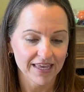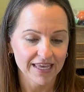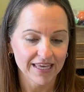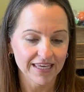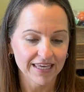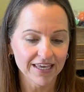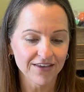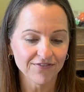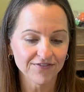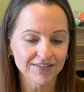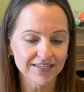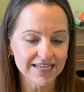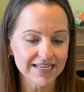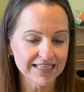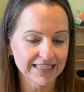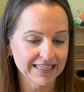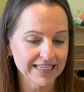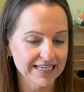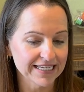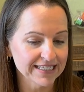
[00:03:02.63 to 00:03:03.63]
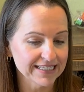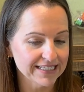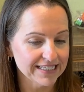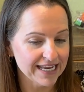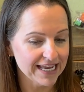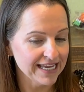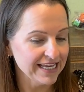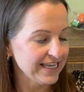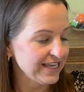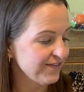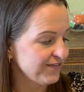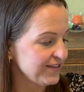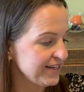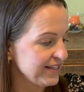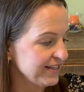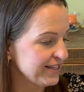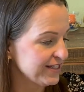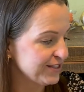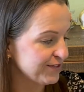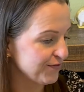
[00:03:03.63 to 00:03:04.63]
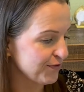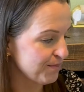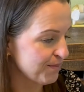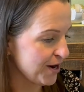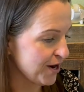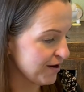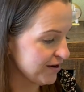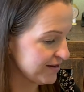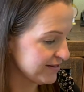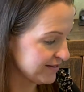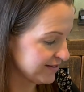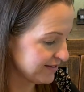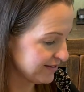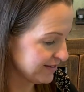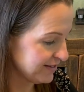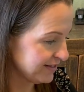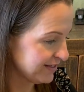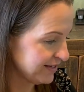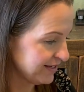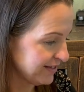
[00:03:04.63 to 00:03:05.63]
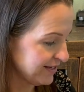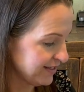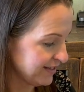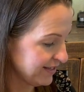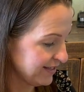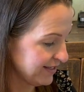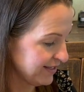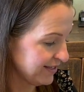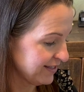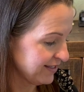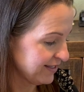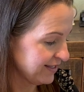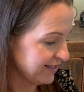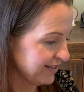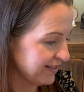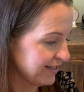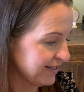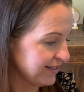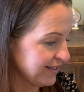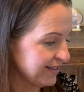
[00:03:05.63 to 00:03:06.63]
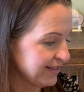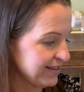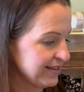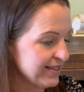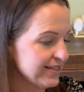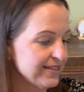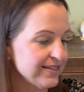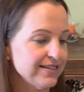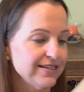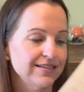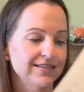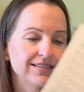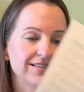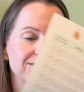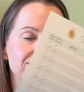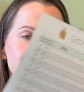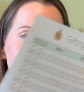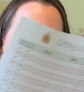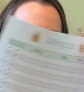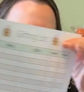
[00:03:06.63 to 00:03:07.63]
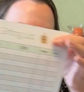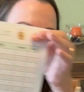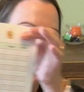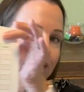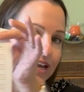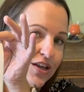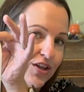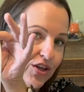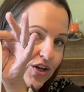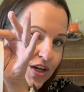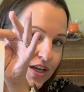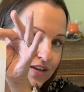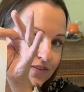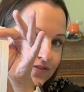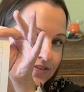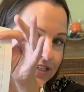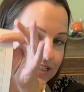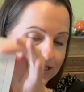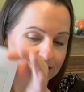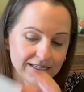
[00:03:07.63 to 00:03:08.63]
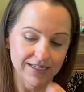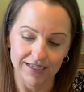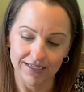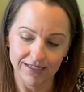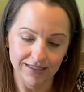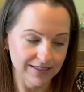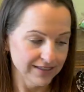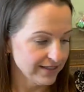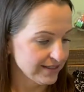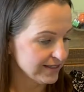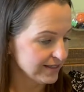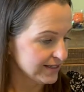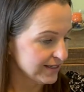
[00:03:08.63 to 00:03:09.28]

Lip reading: Gifting list and gifting list for parents. This is just the regular gifting list.